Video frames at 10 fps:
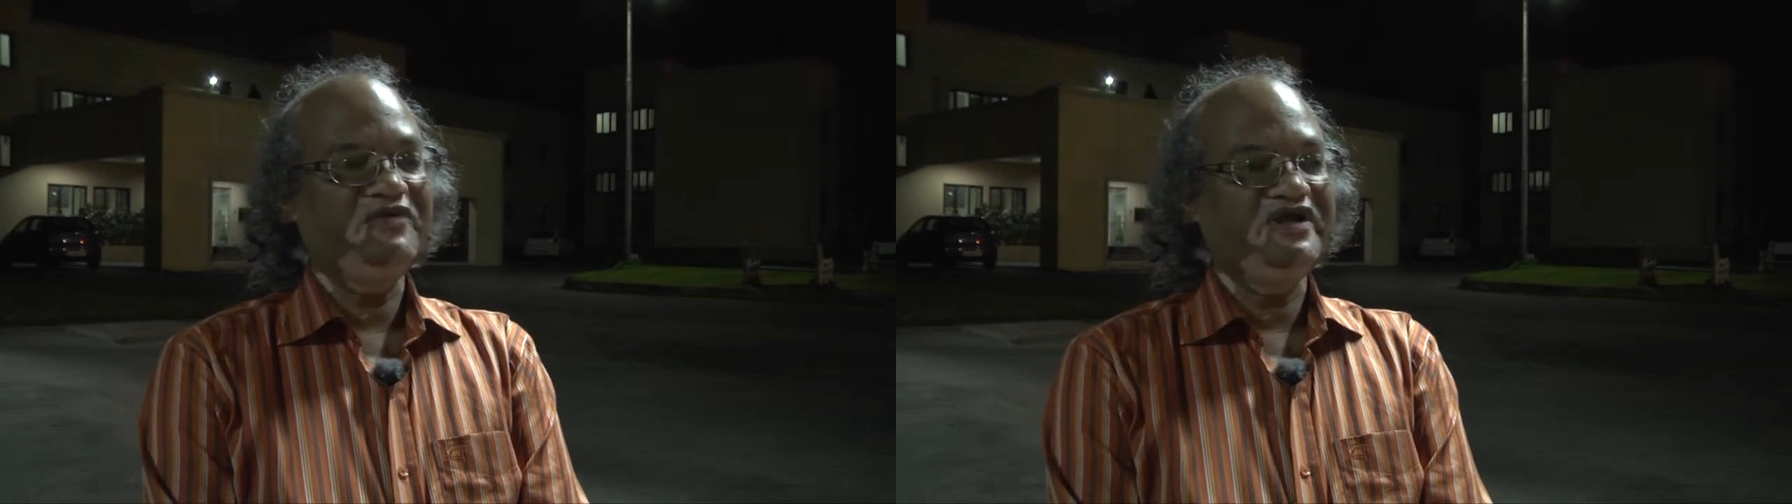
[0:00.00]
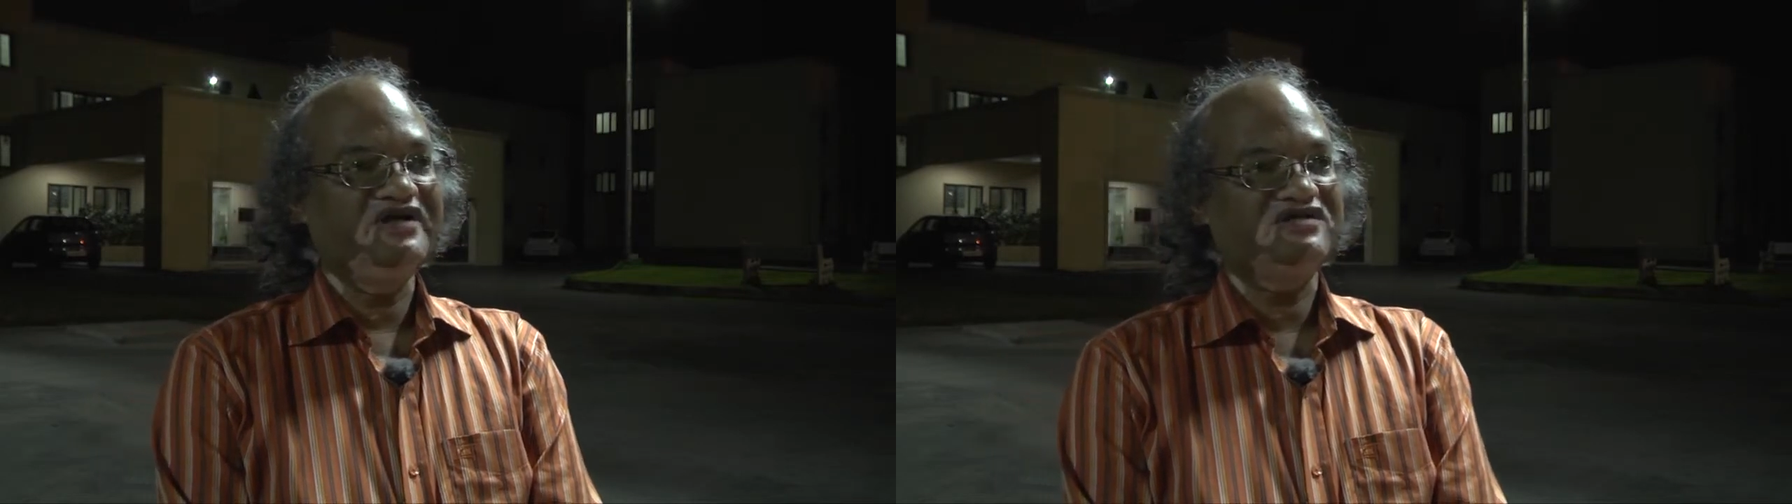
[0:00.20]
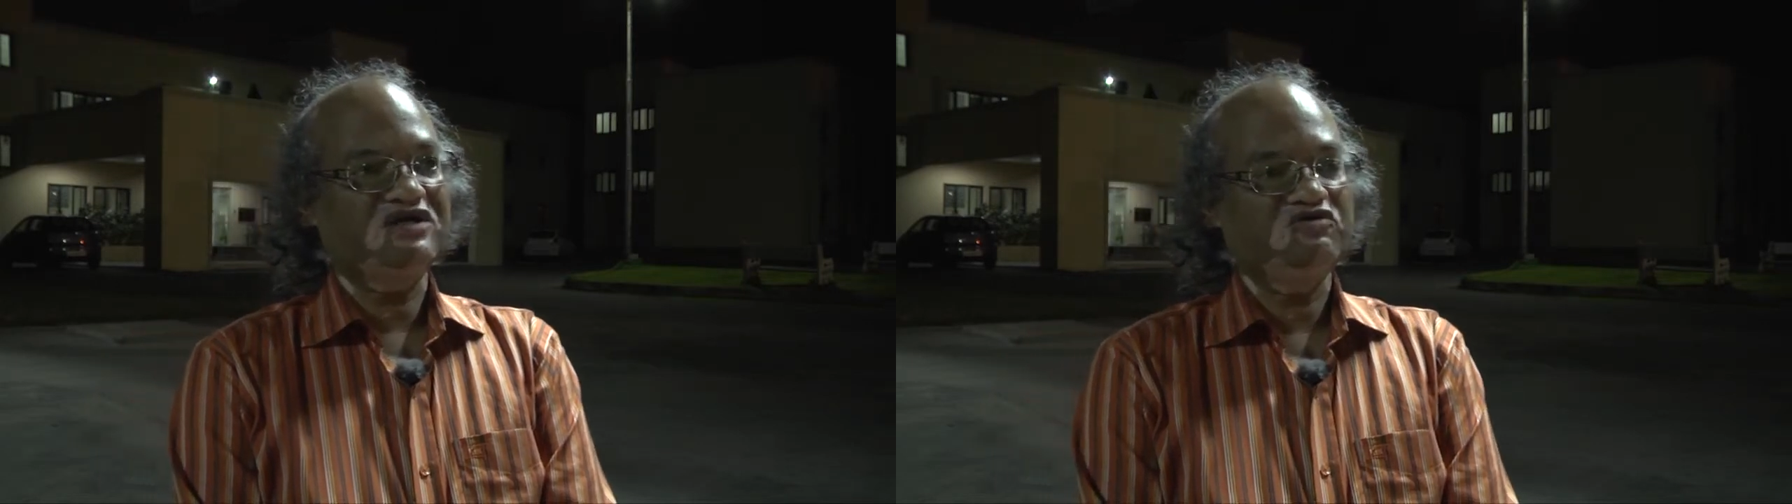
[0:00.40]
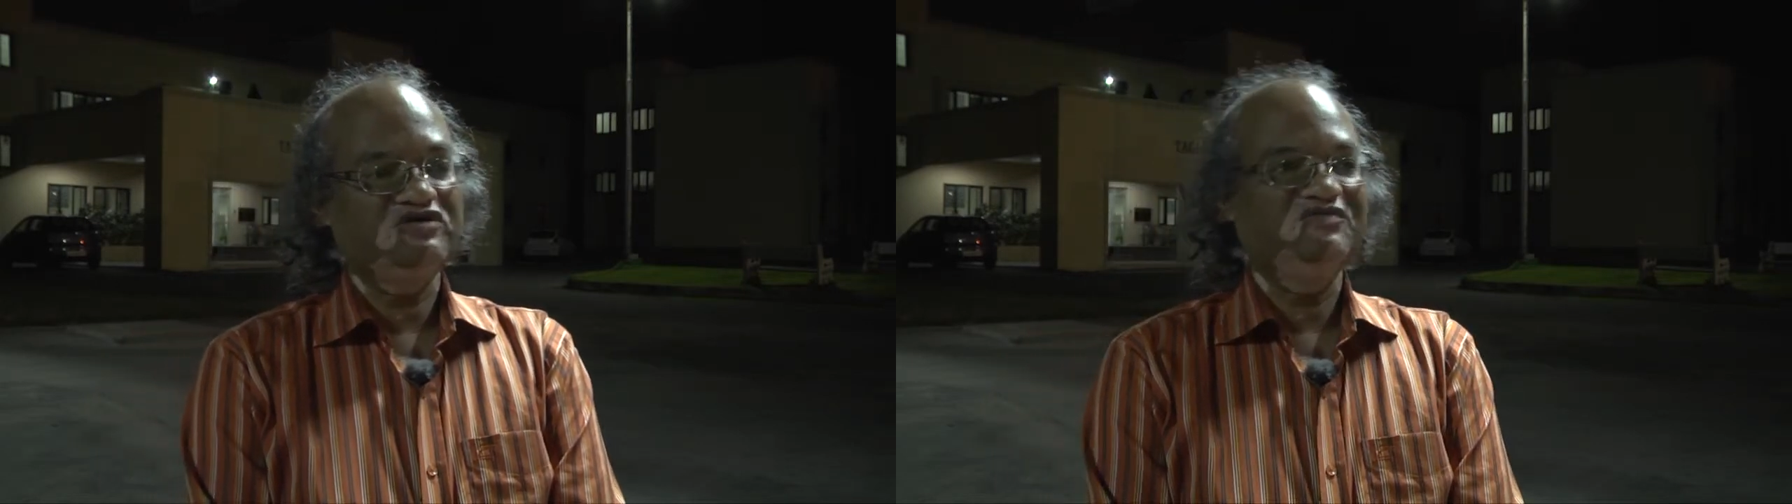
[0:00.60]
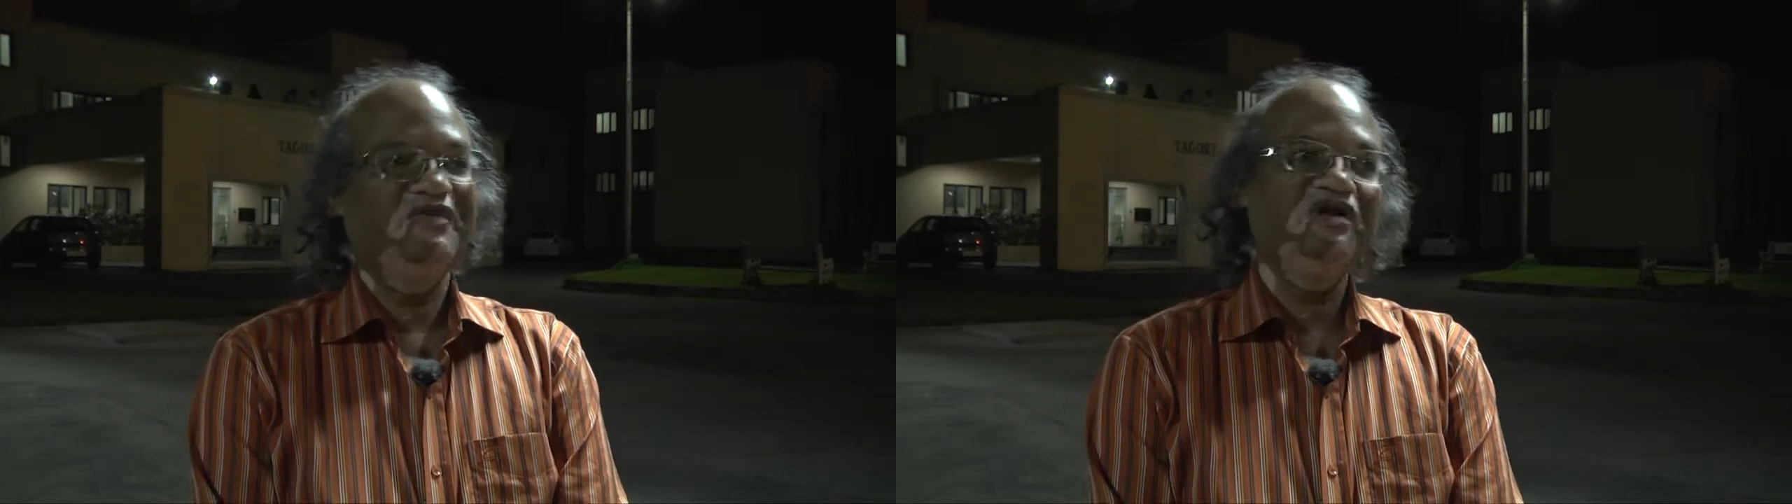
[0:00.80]
media sector
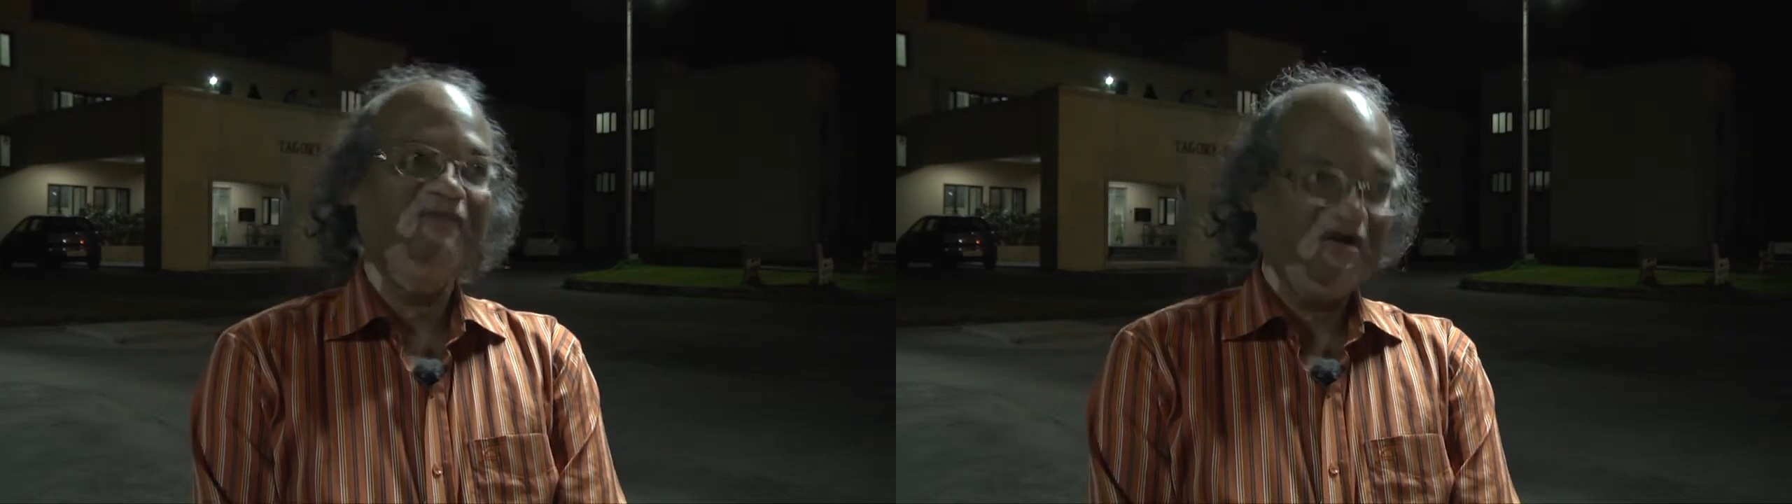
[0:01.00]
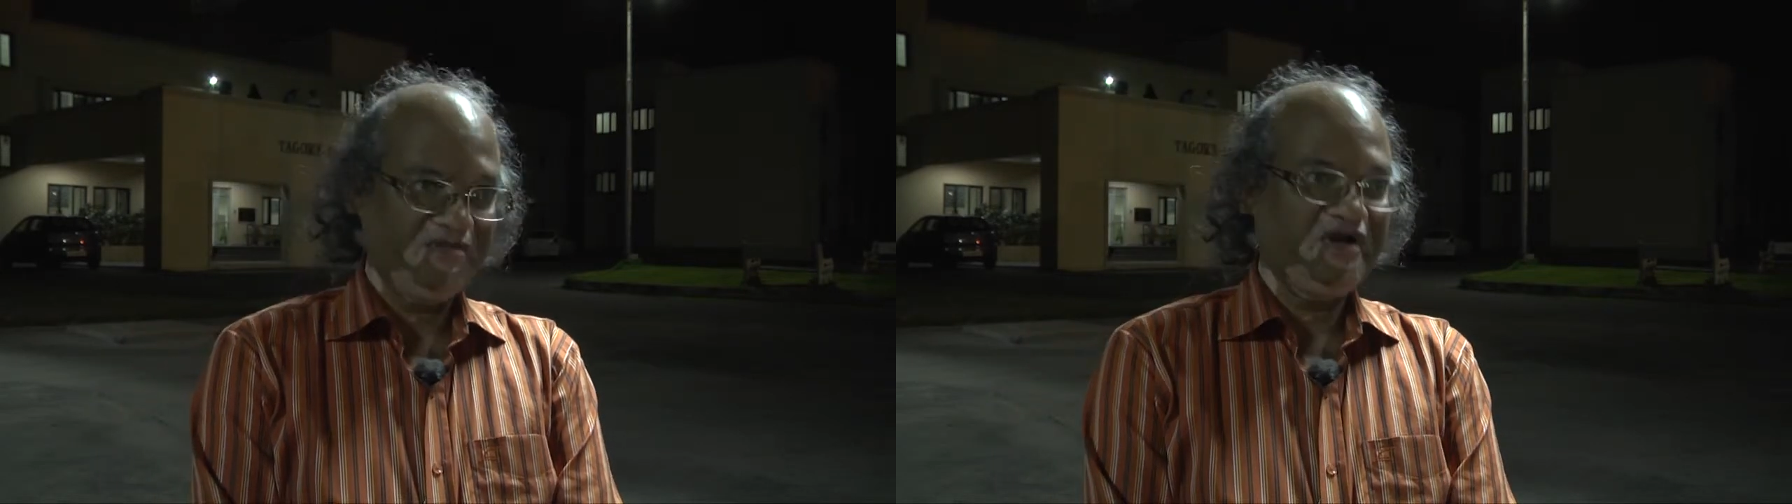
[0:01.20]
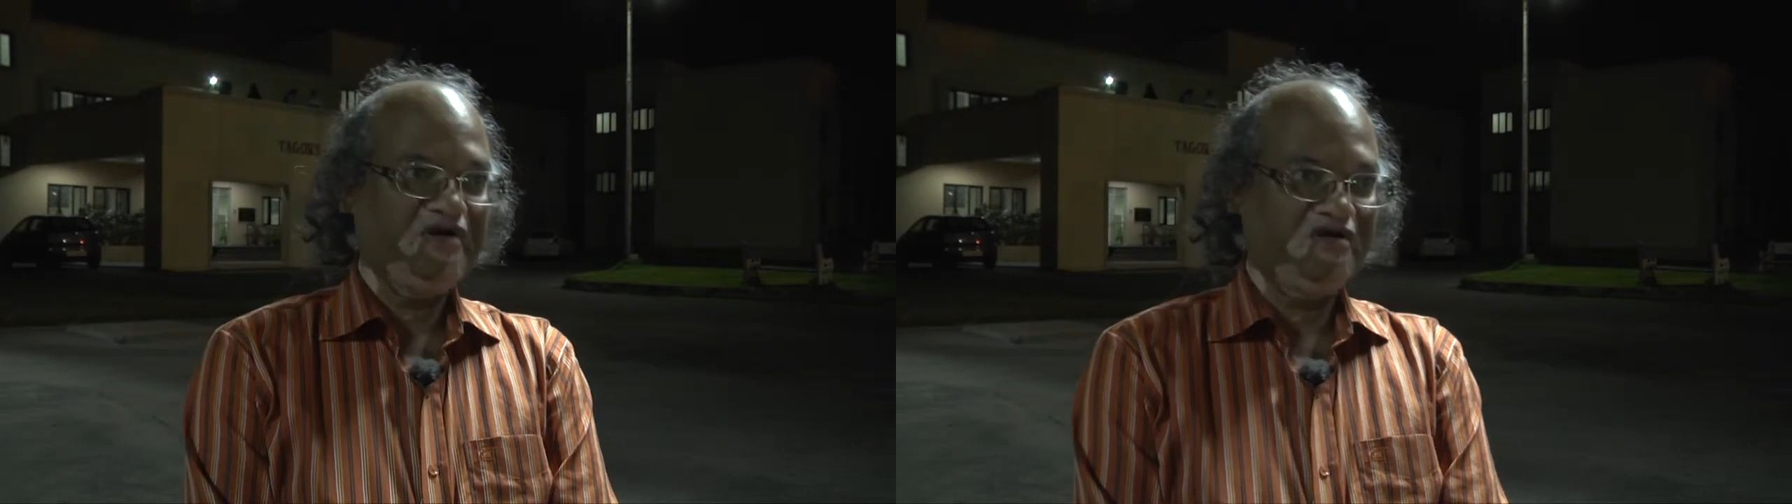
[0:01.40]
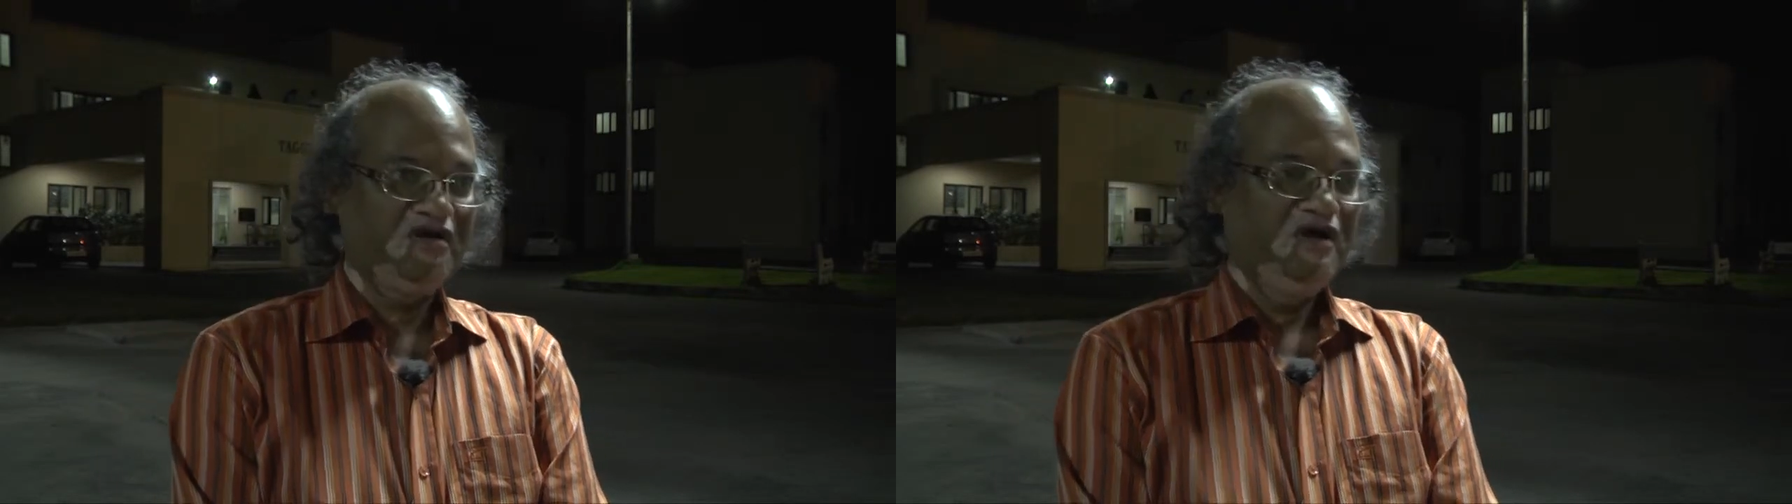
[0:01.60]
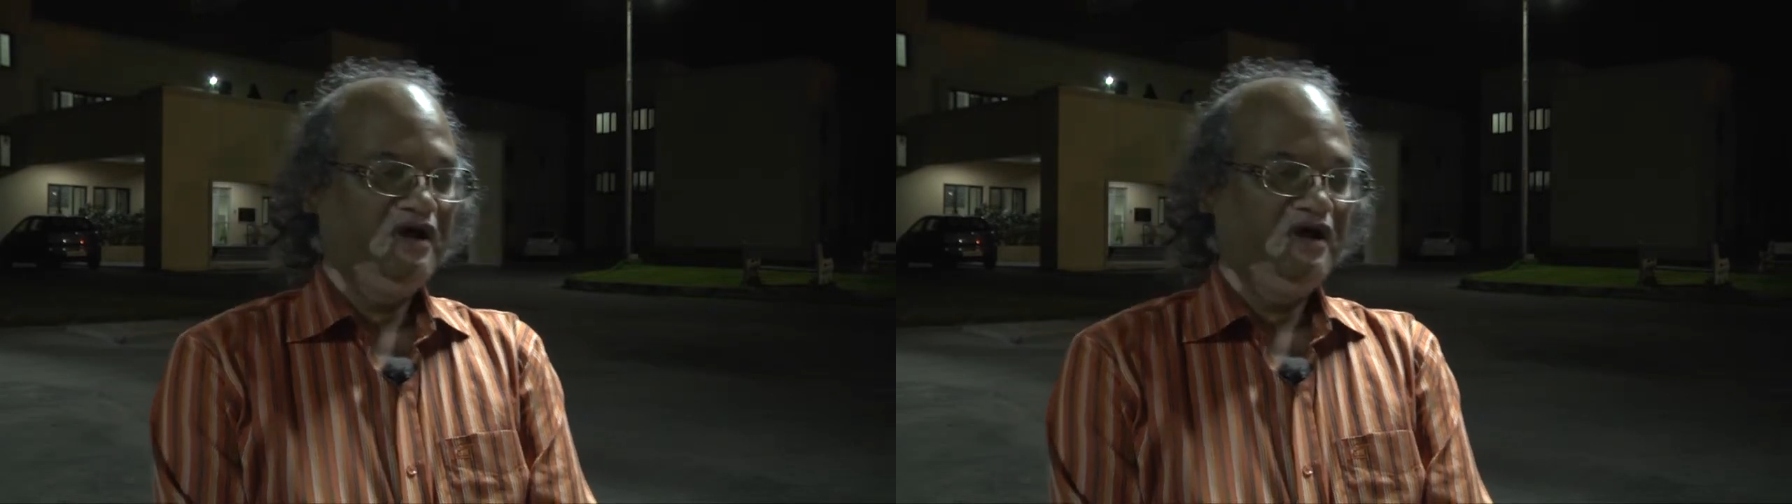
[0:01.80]
is very vibrant,